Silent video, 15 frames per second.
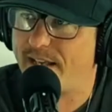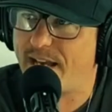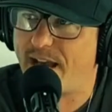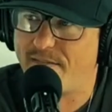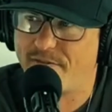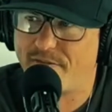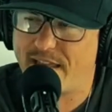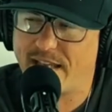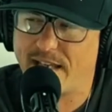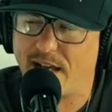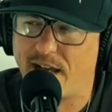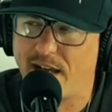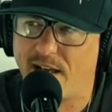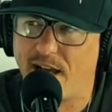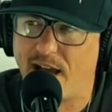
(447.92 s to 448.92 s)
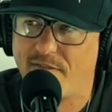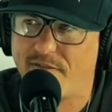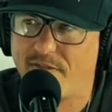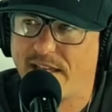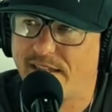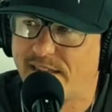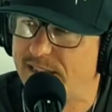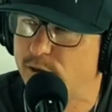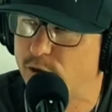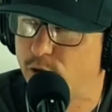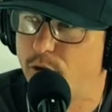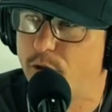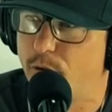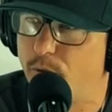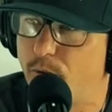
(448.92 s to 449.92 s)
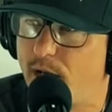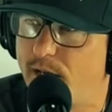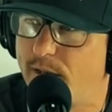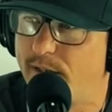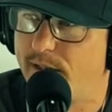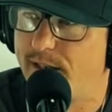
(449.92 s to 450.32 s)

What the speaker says: I think that's true, right? That